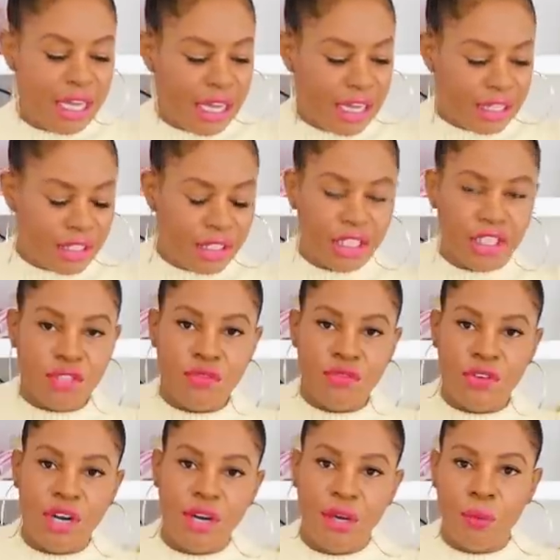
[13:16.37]
It sits
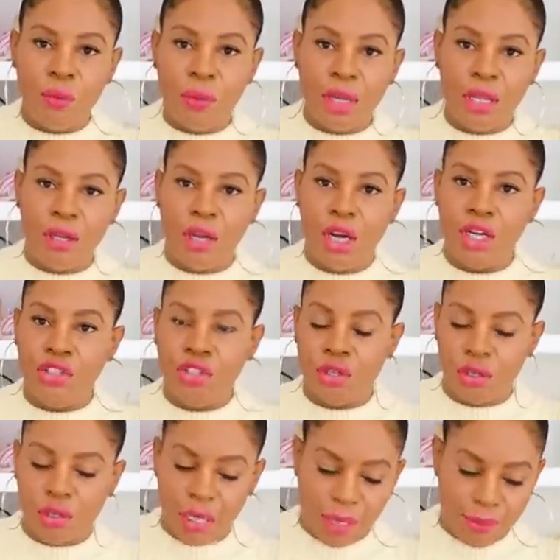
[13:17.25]
very well on
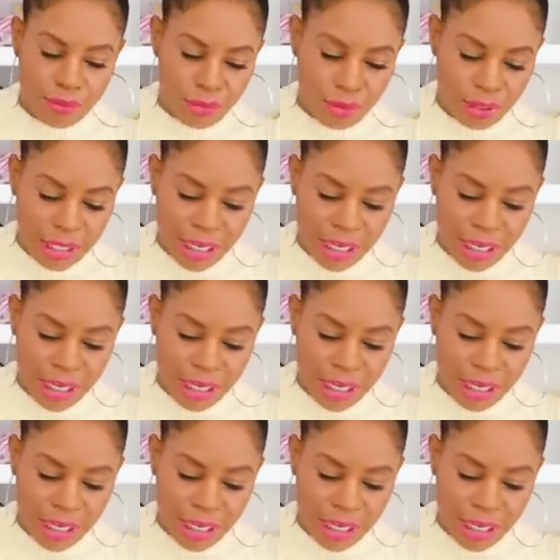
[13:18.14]
your um,